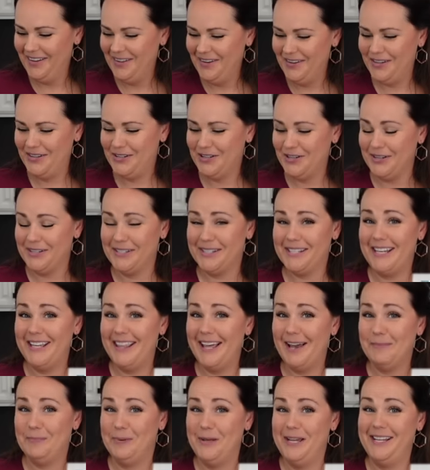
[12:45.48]
Did y'all see
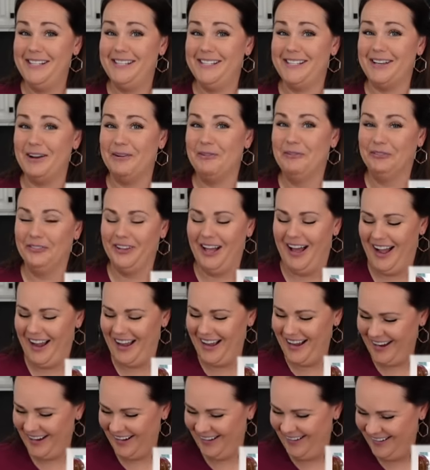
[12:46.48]
that piece go
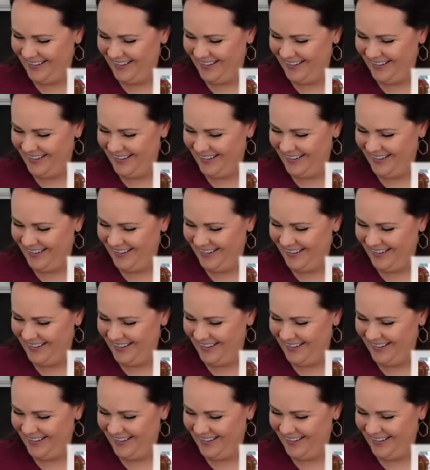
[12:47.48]
flying?